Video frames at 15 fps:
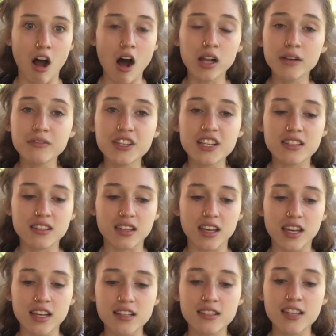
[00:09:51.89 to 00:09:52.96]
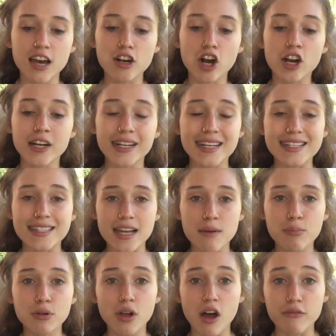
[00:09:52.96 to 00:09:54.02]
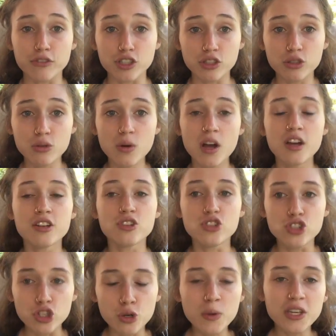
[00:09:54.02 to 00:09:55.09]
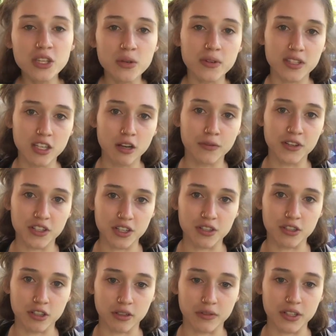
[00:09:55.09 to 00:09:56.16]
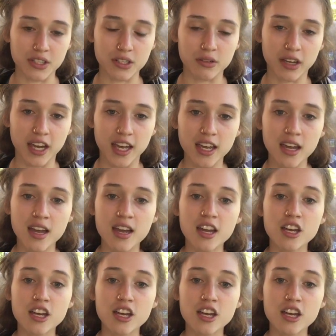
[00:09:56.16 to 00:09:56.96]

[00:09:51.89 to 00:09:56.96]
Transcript: All of these things that are an example of you doing yourself a disservice, okay?